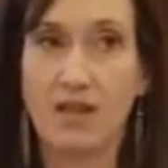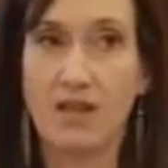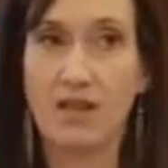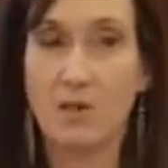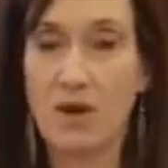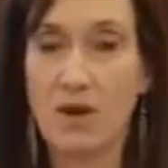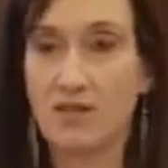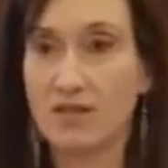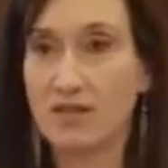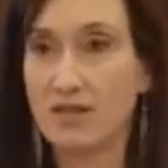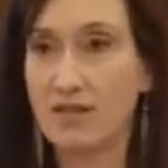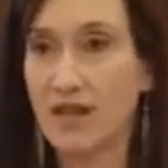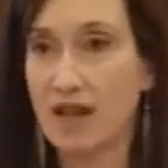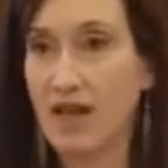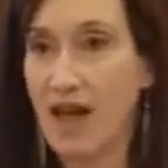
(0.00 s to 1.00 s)
and then you have
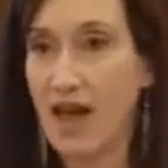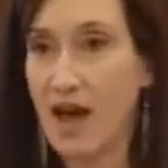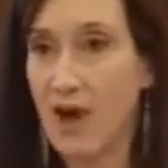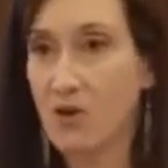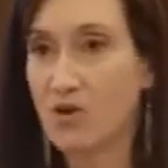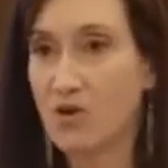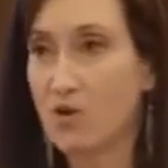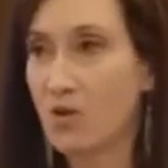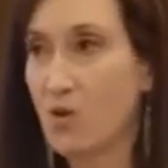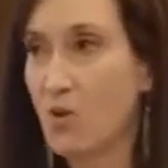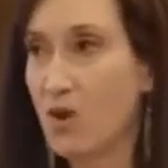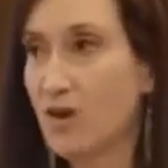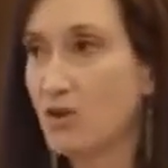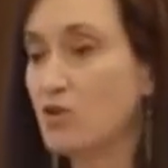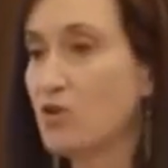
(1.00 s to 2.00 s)
to decide how you're
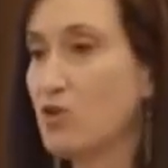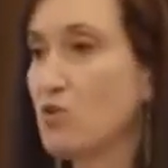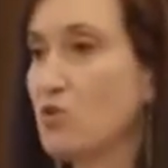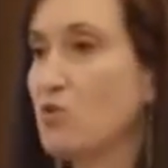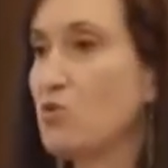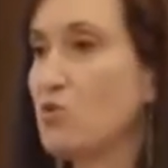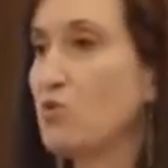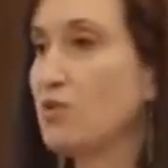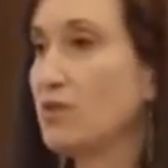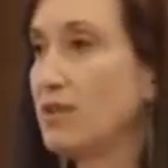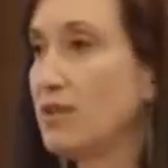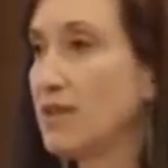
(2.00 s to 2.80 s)
going to